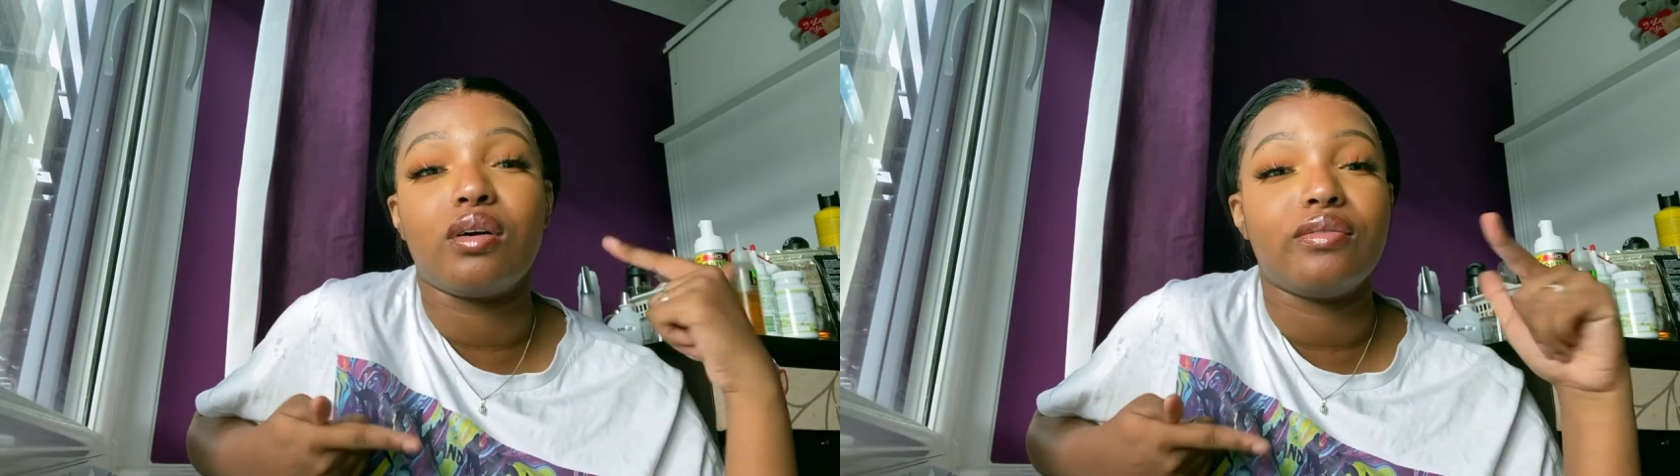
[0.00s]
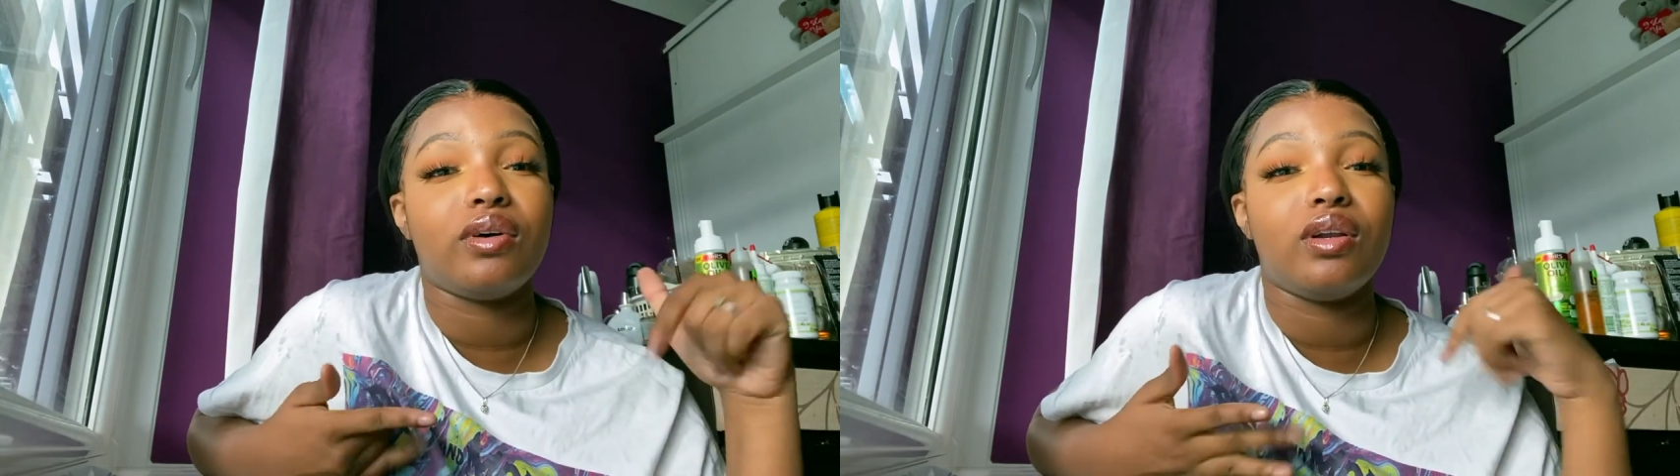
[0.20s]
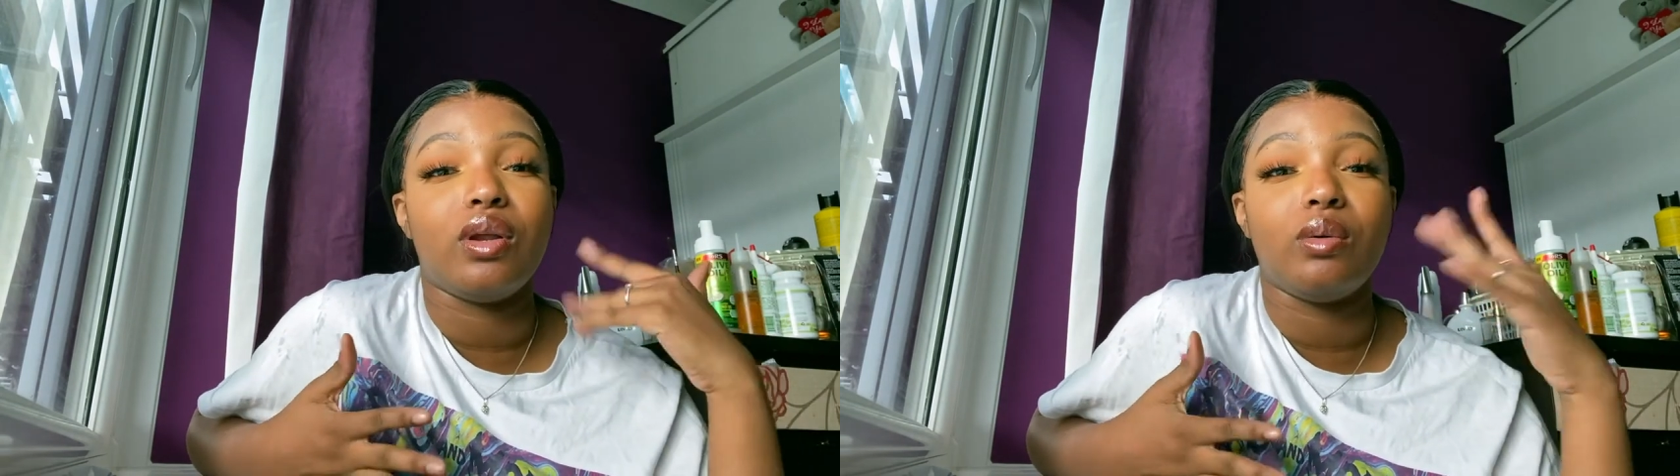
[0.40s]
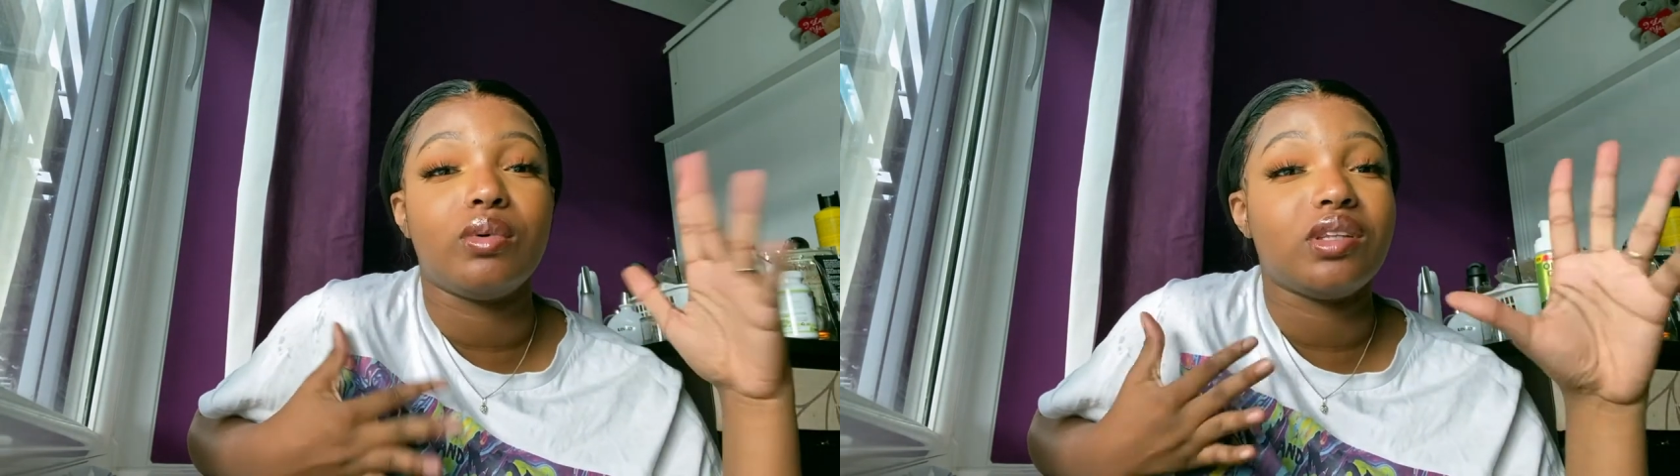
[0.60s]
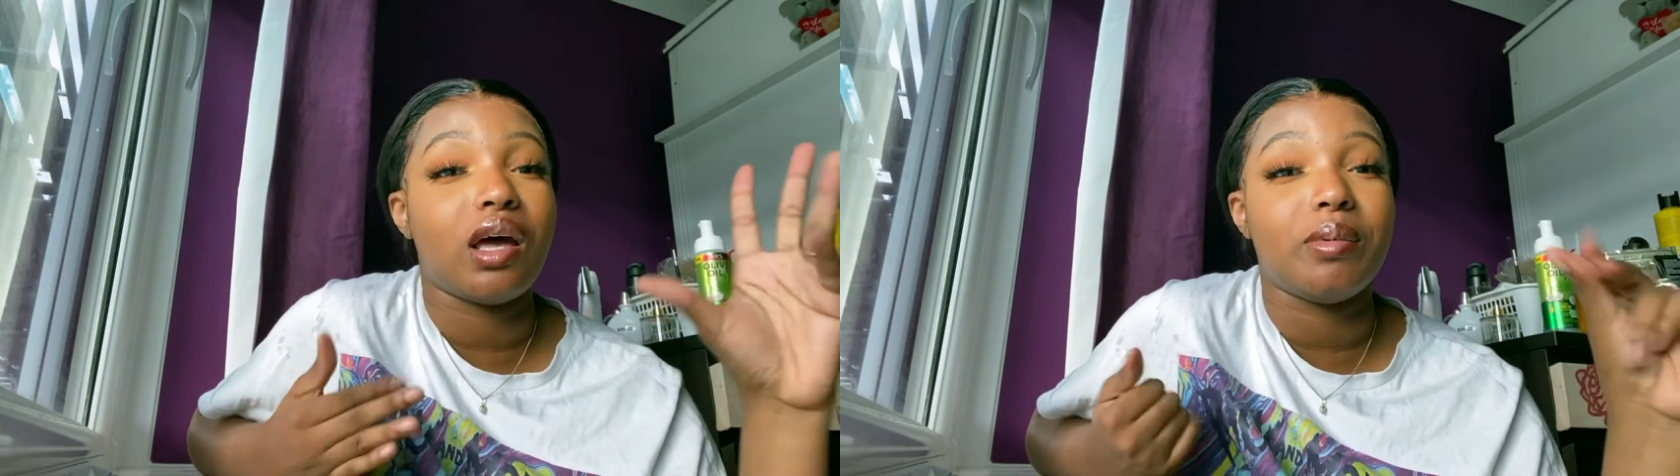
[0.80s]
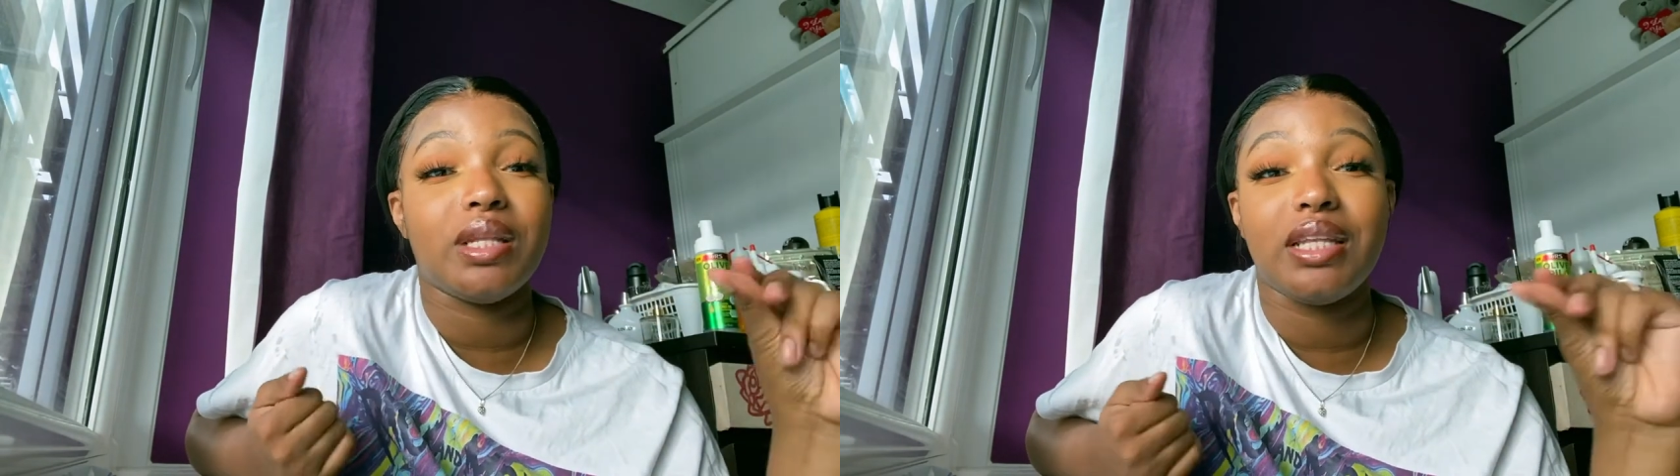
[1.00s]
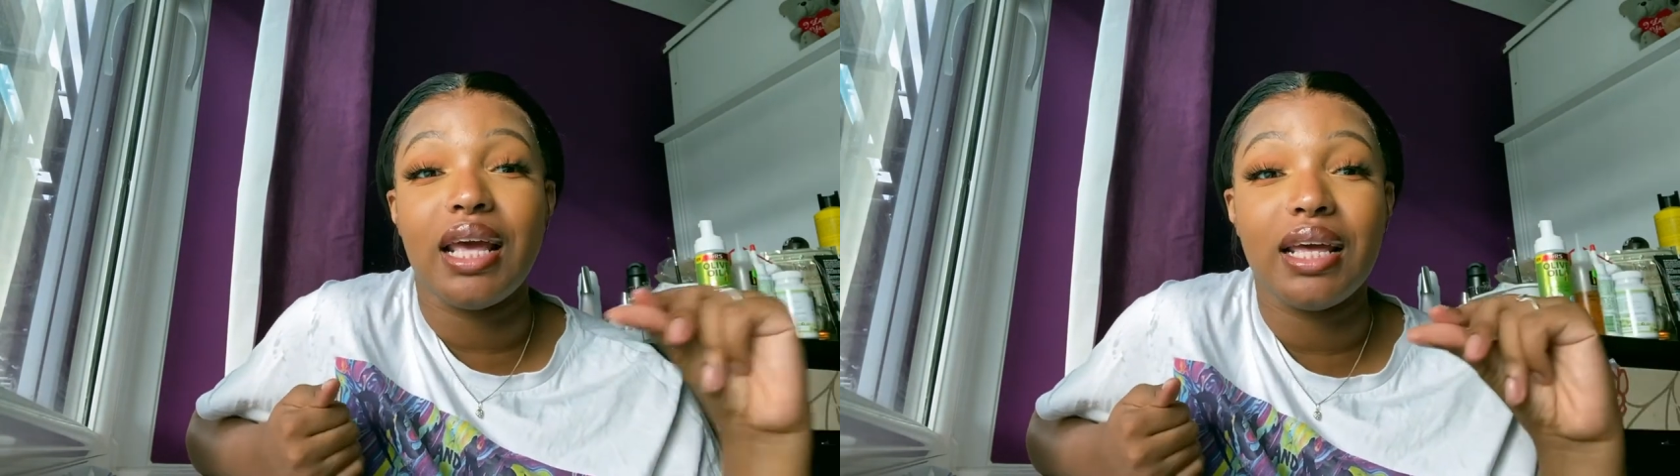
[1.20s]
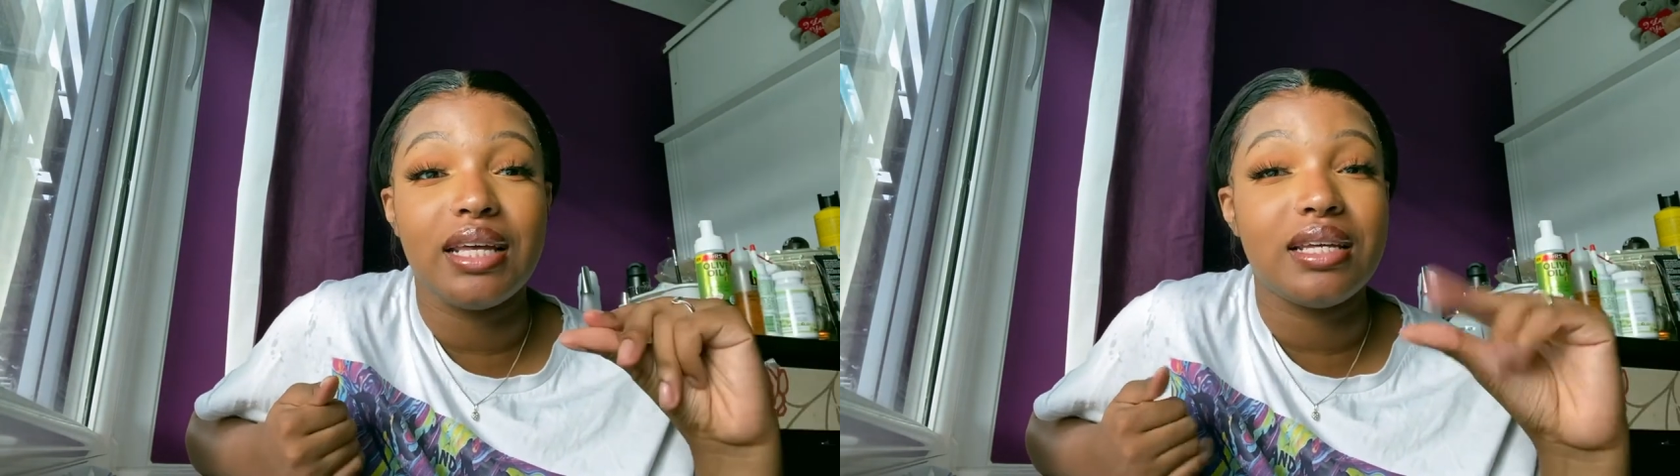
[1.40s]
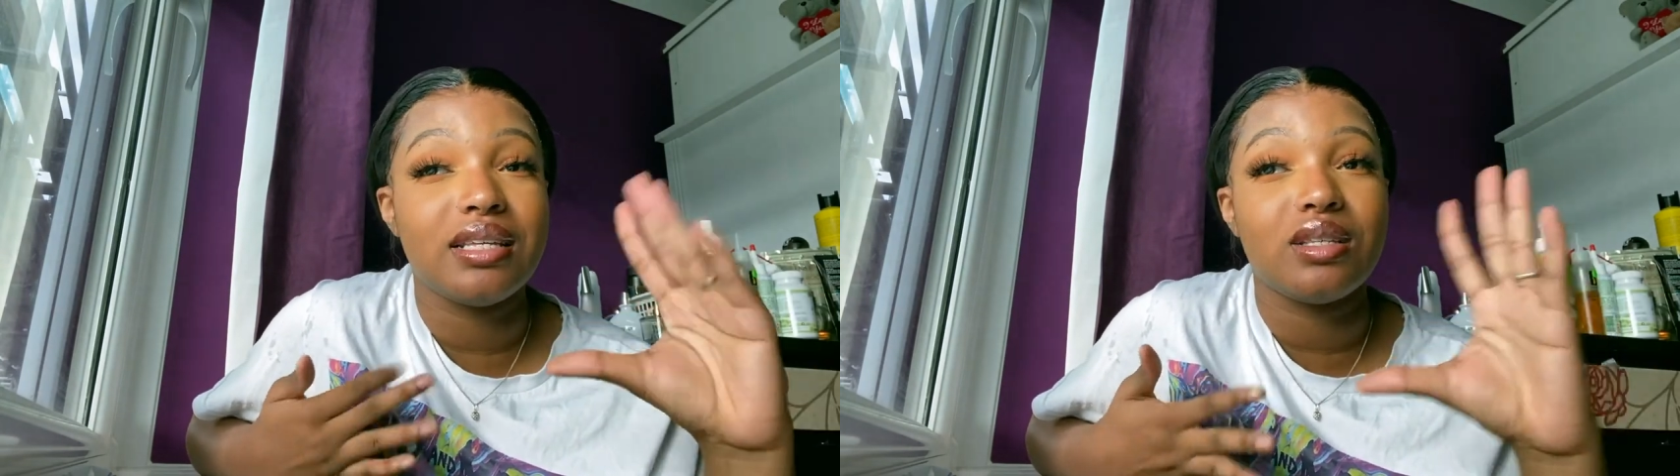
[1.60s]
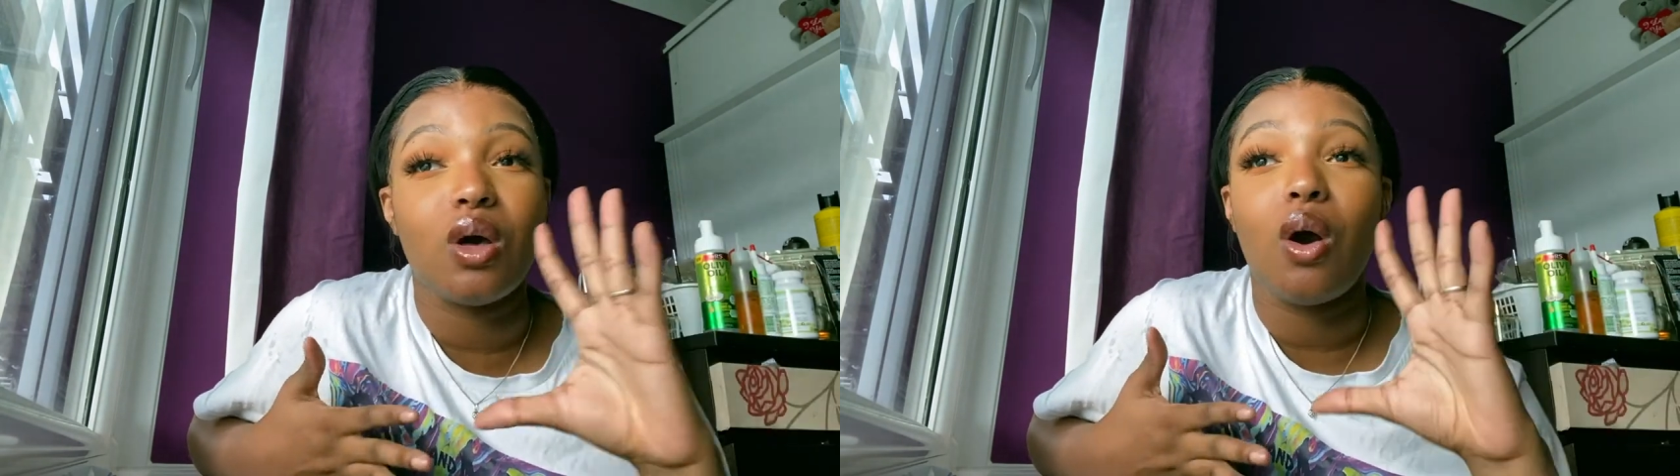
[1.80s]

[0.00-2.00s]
for knowing what time of day it is,